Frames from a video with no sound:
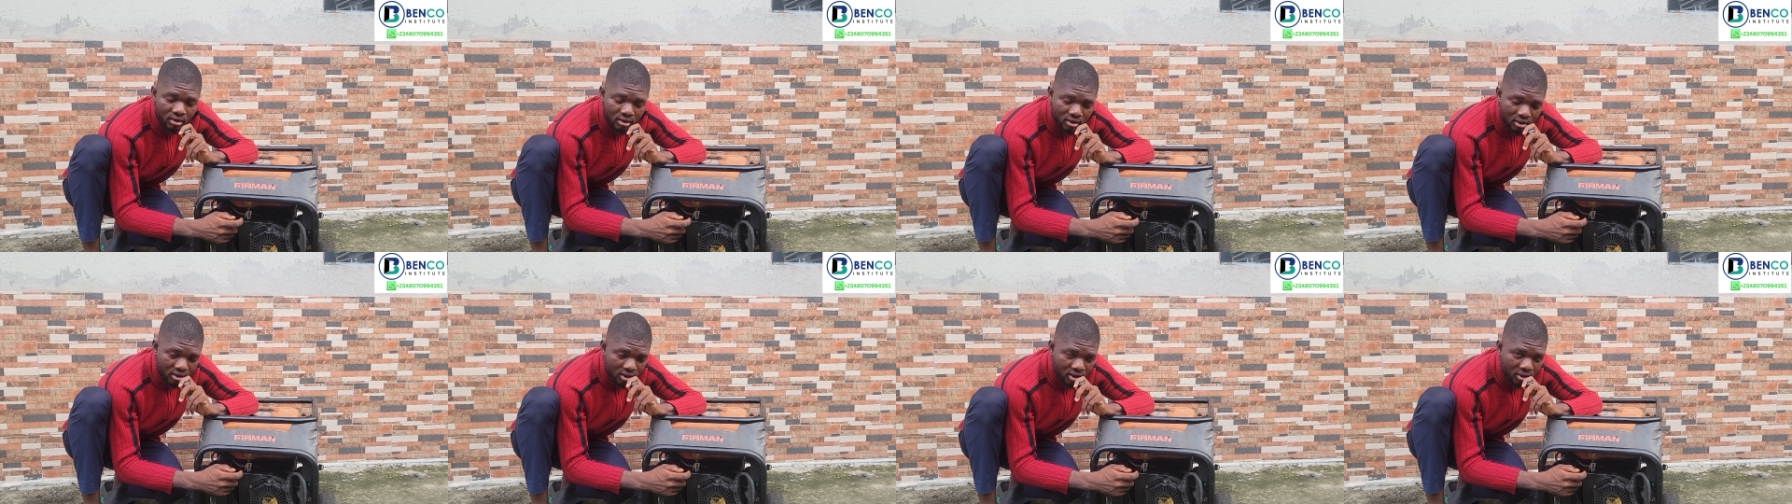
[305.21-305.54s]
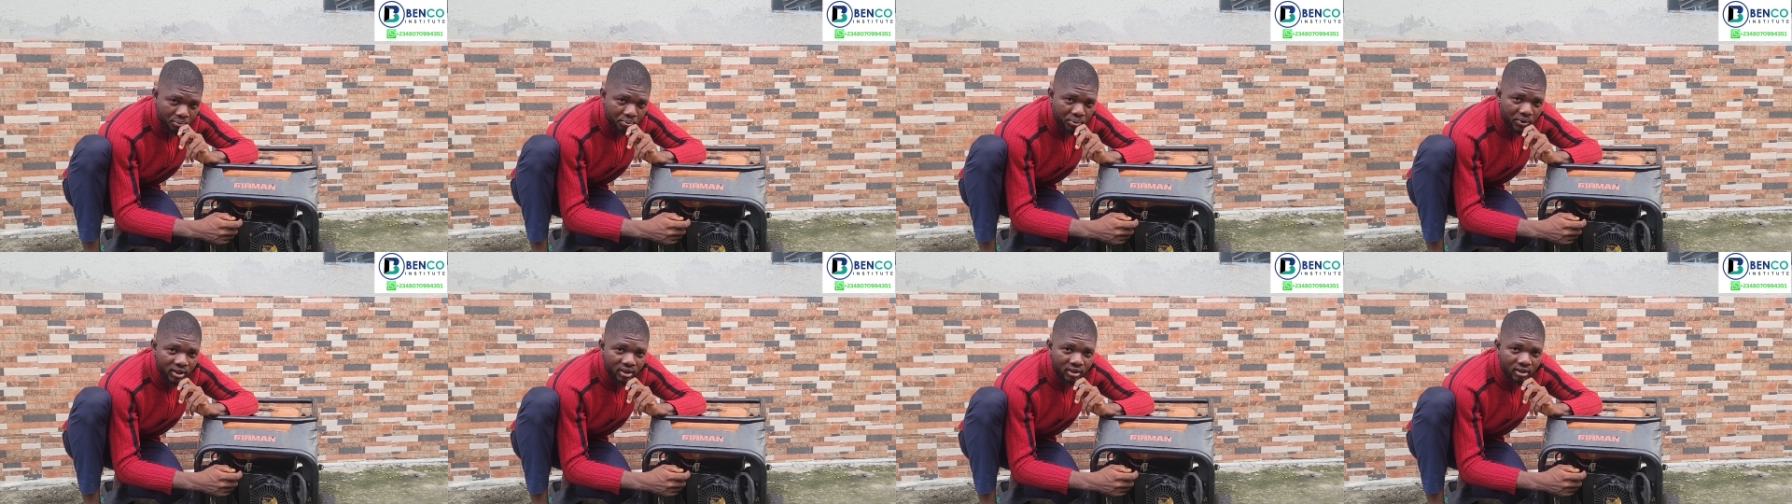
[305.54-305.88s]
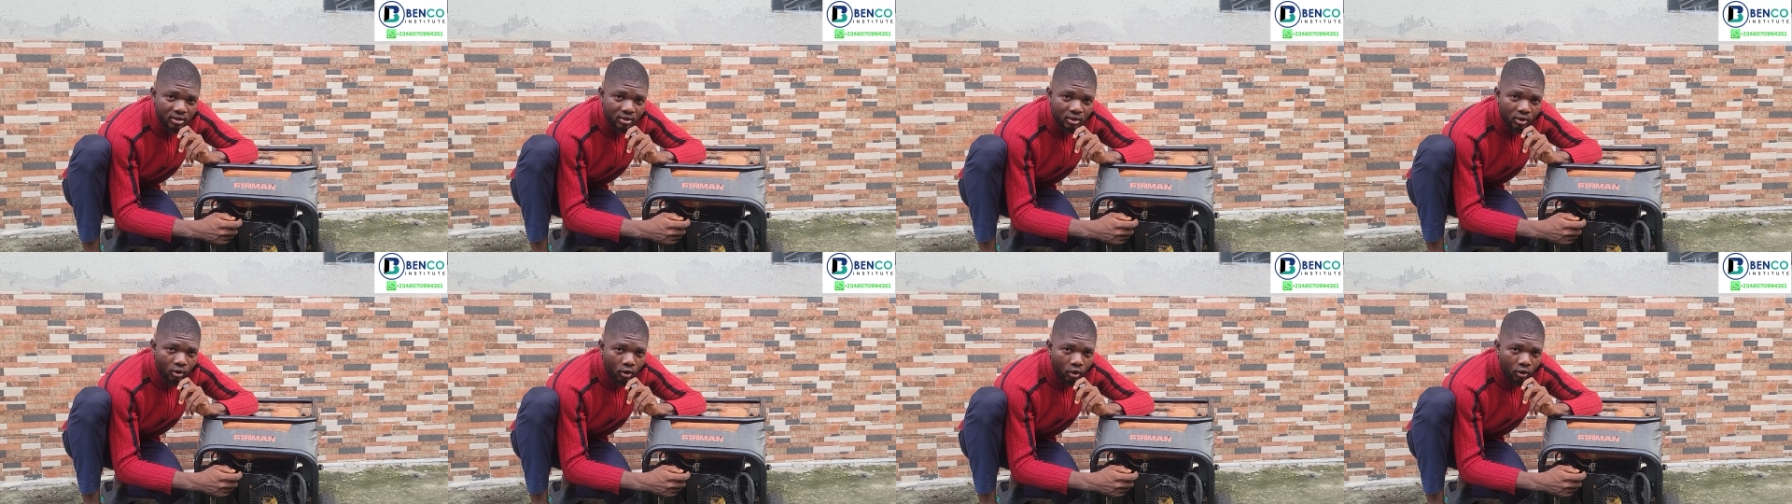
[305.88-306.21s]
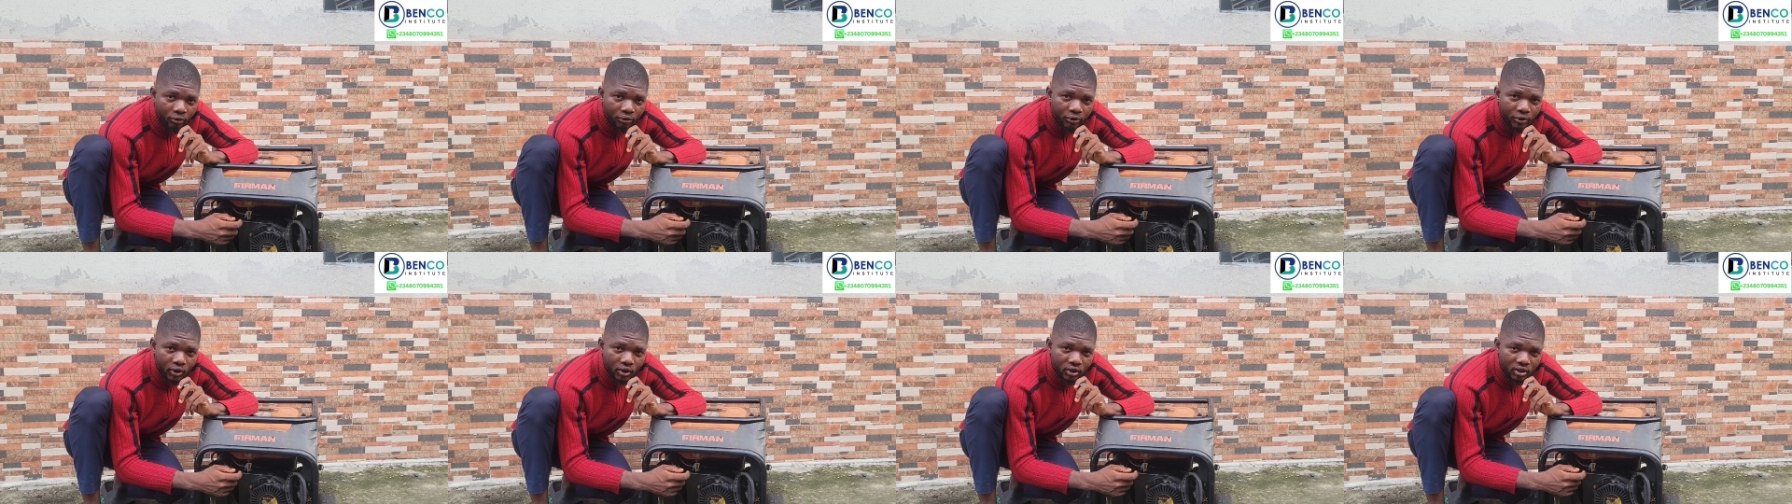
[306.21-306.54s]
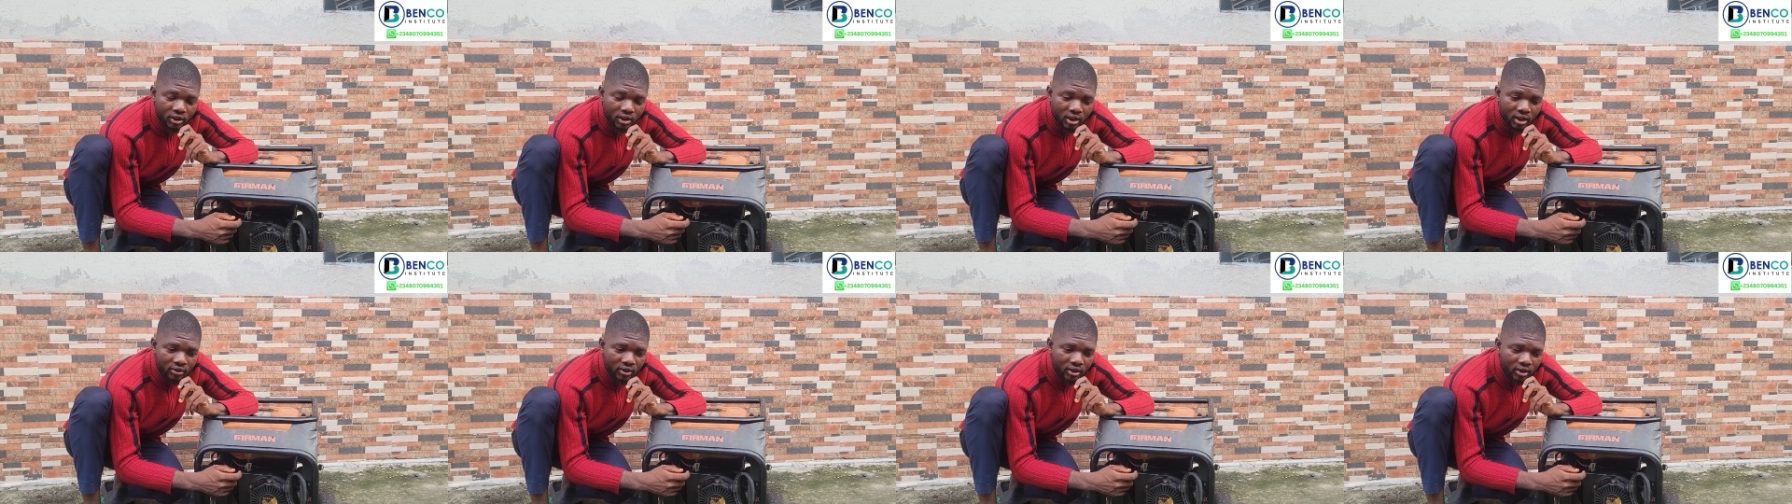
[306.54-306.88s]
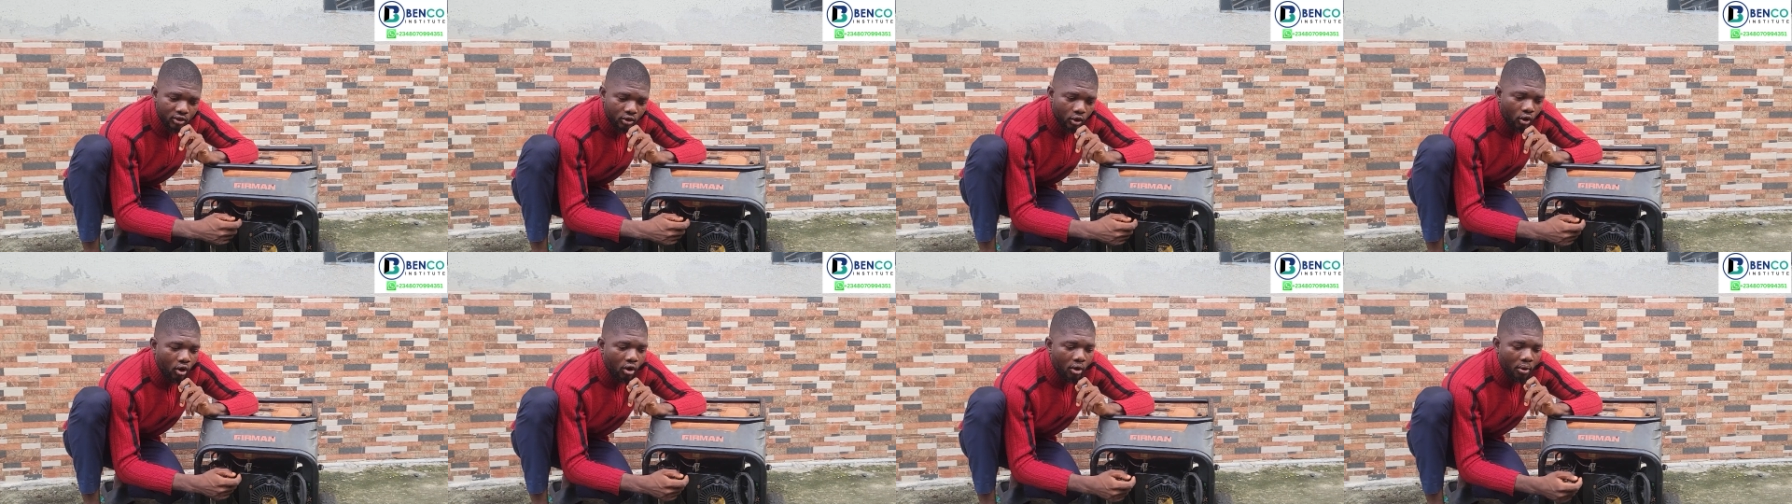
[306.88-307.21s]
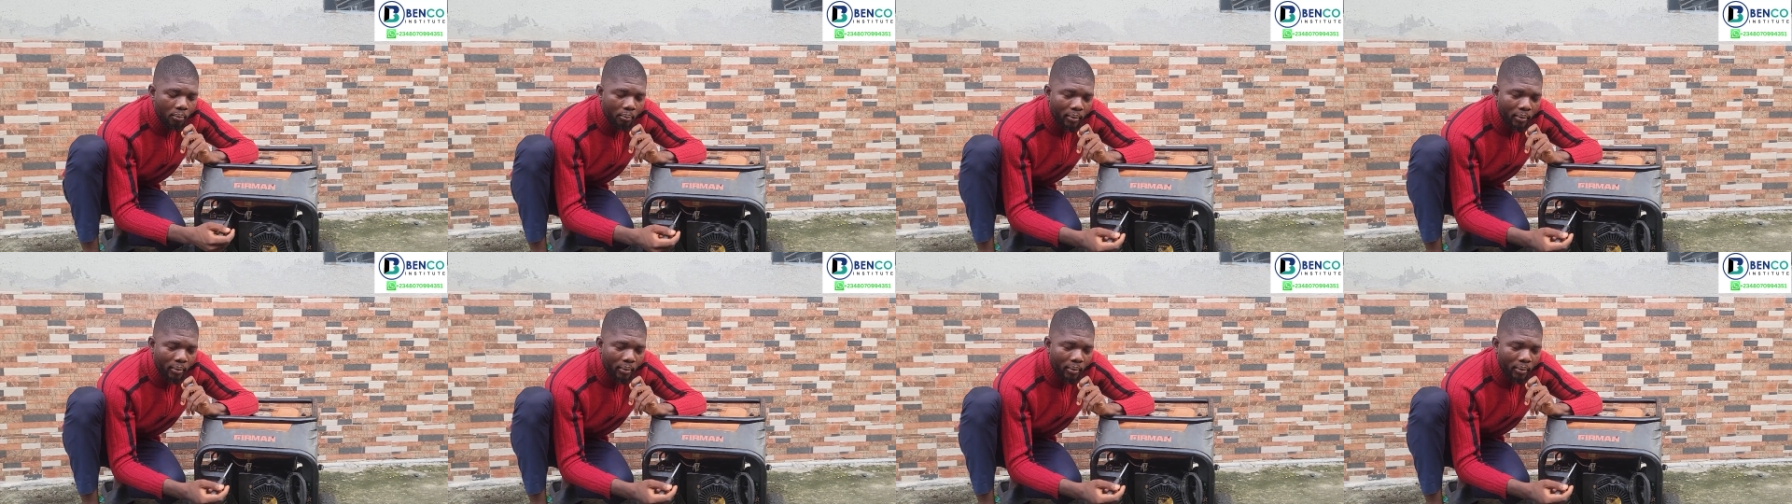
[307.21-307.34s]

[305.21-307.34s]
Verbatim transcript: the speed of your generator.